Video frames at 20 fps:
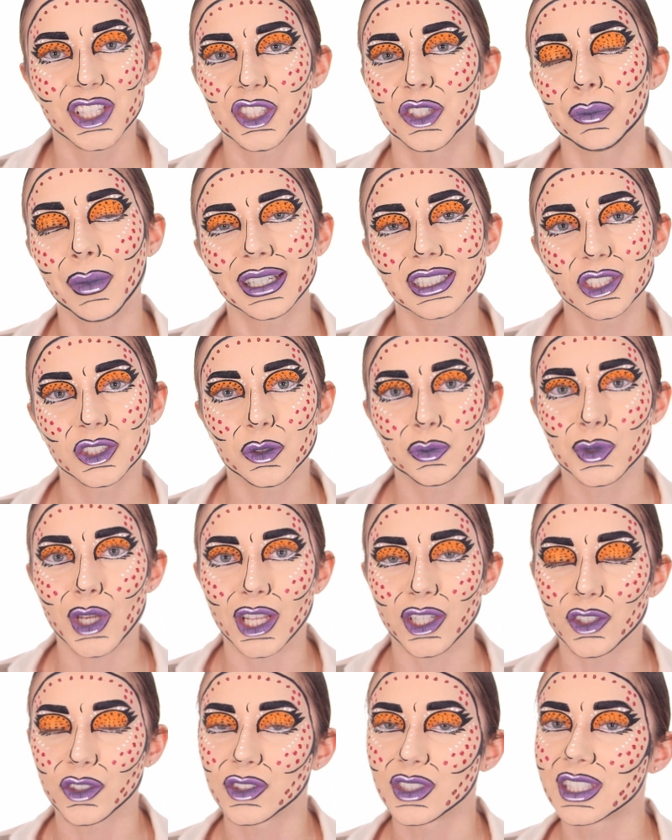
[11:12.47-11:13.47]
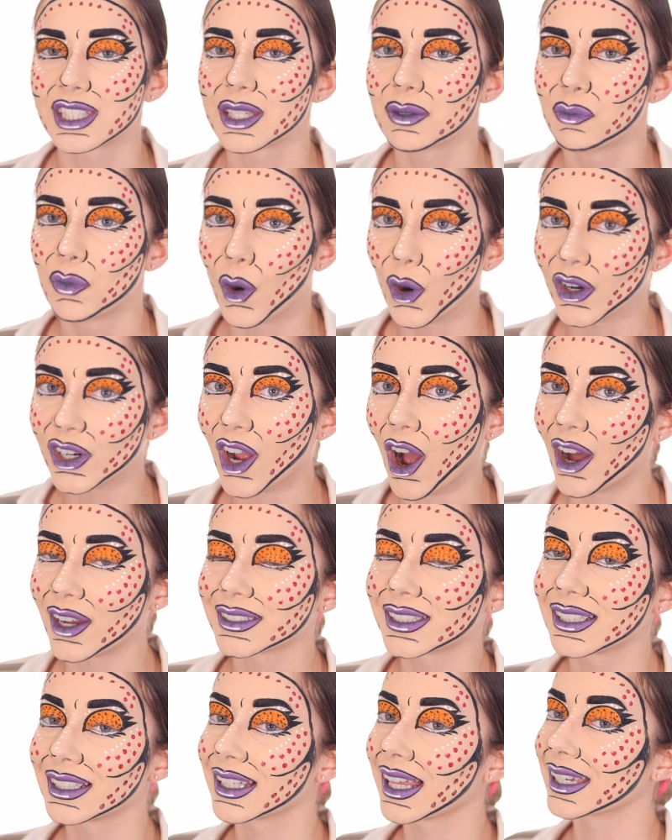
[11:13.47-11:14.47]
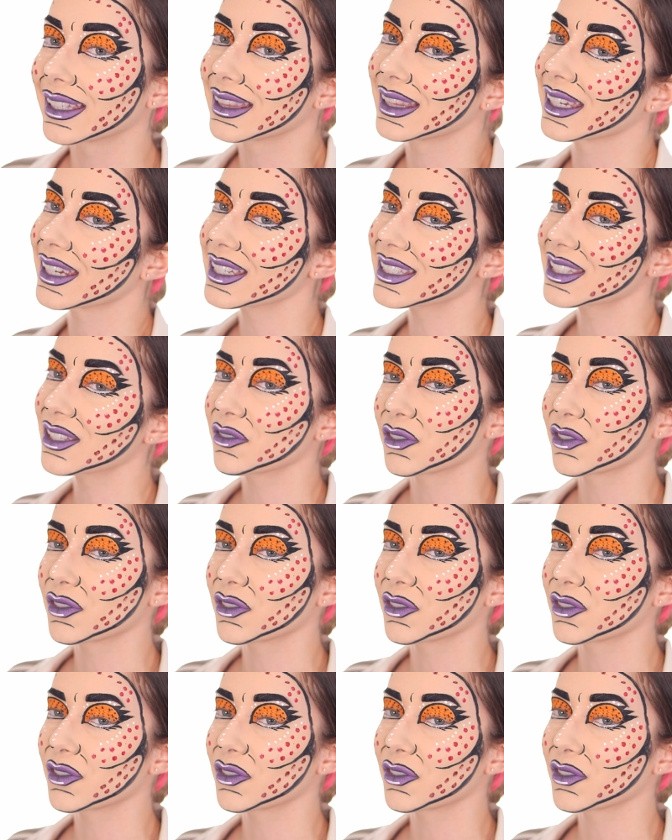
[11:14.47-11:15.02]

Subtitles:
to my YouTube channel to see more content like this